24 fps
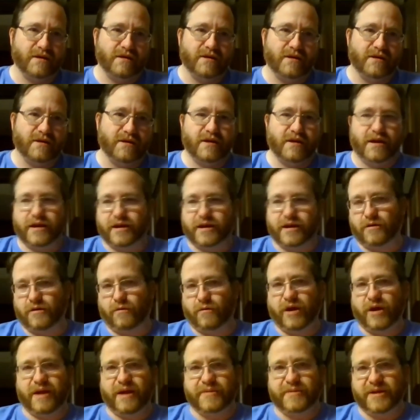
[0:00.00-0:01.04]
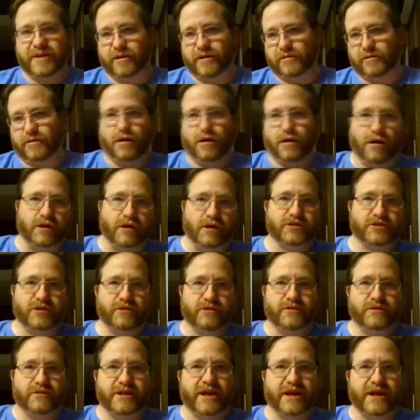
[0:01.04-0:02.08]
It could have wiped out all
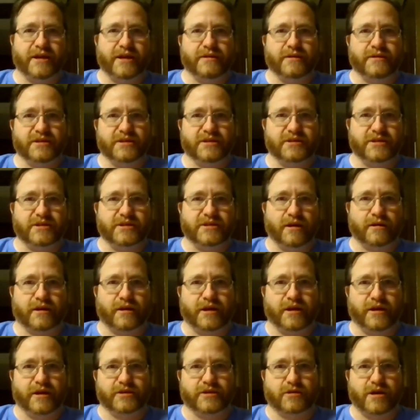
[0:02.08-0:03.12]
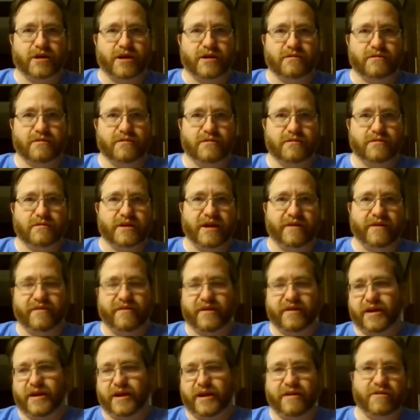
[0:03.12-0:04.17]
student debt in this entire country, given
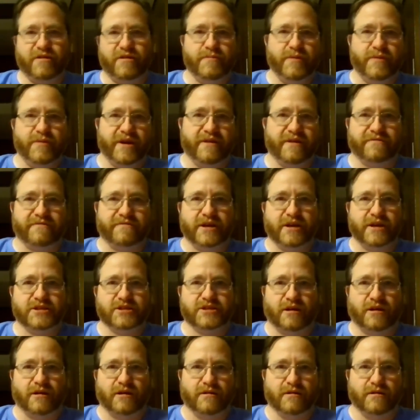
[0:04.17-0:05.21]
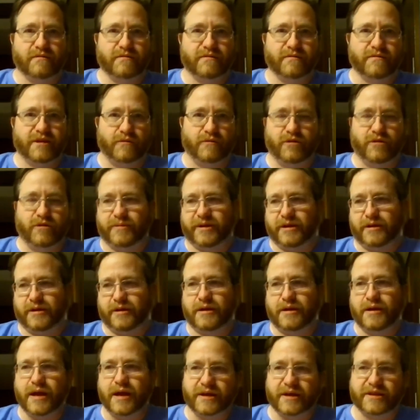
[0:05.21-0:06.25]
everybody a fresh start. There would have
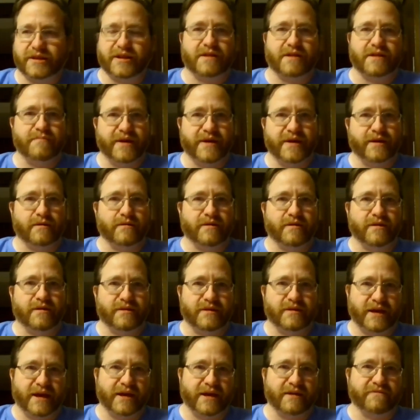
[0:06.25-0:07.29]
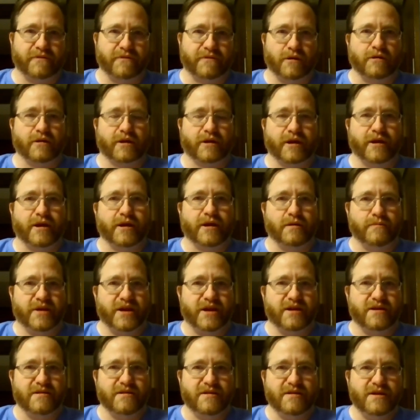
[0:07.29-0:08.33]
been nothing better than that for our economy.